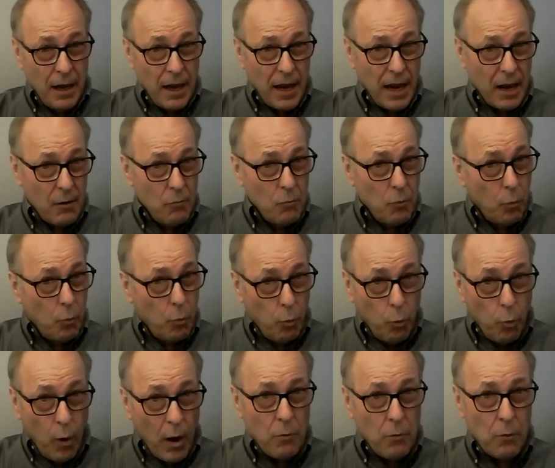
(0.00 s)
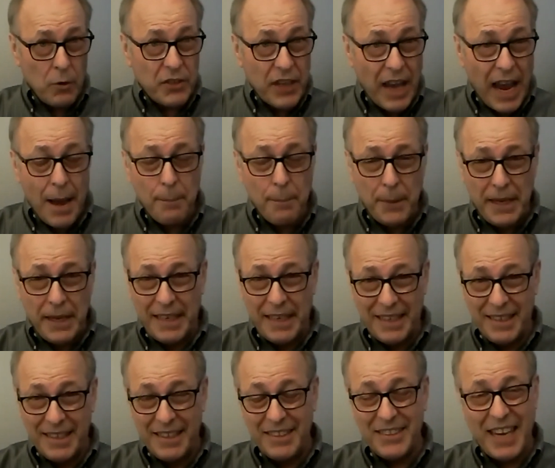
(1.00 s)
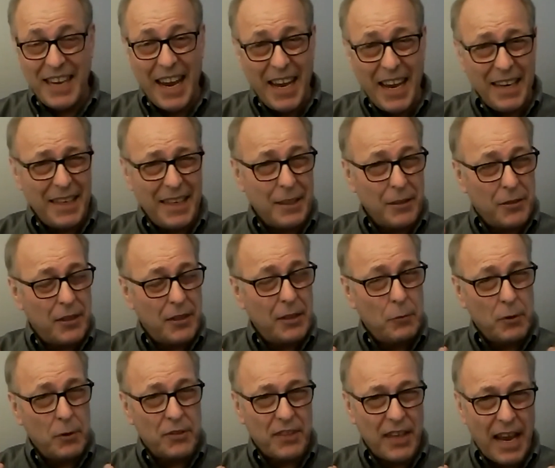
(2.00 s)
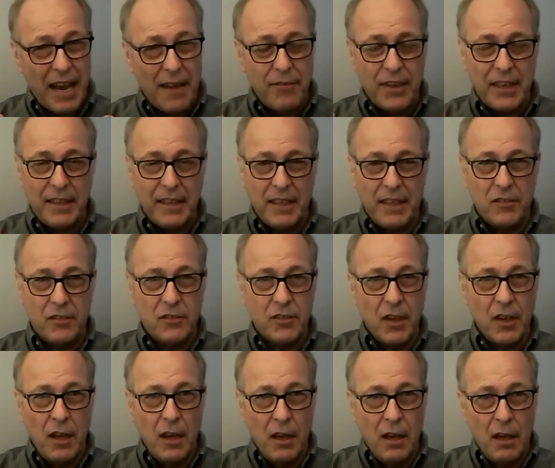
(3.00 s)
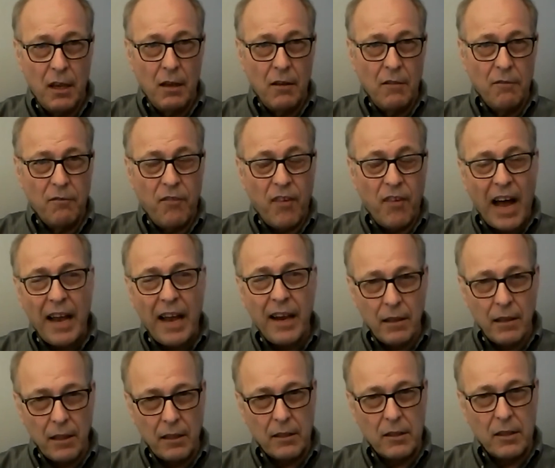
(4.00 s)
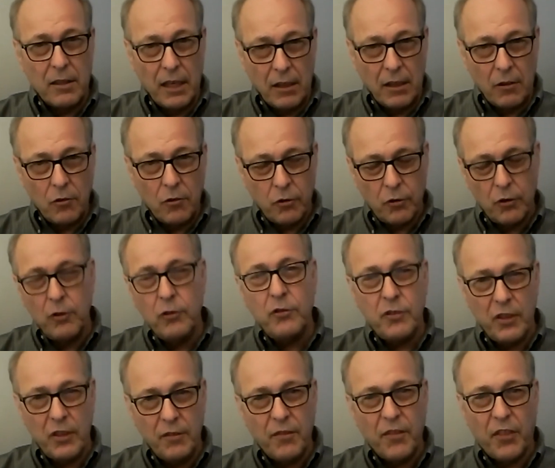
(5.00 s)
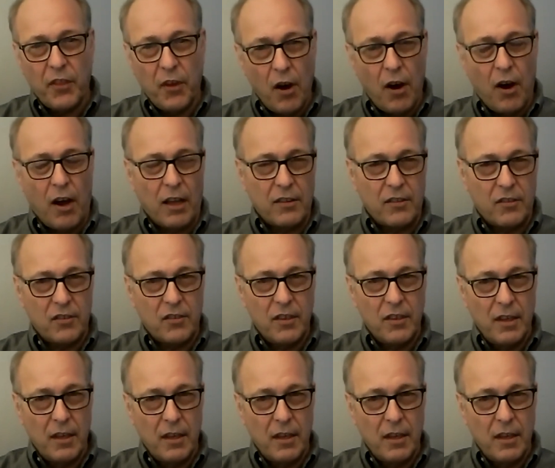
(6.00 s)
And what was happening in his head is he was having these violent, intrusive thoughts.